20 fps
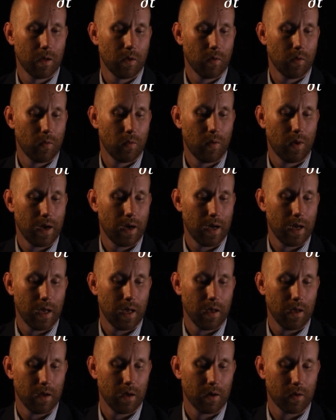
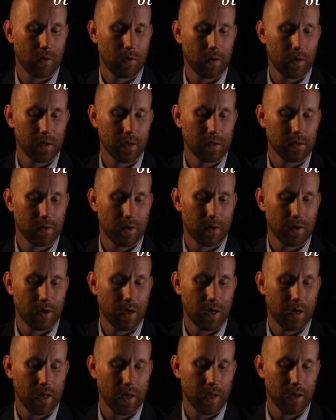y, and according to our
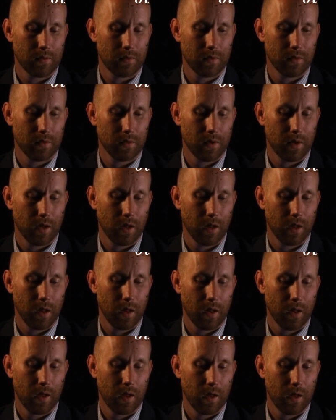right-hand
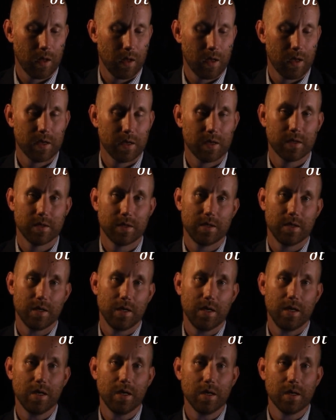rule,
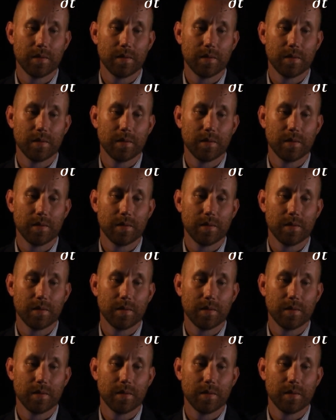z.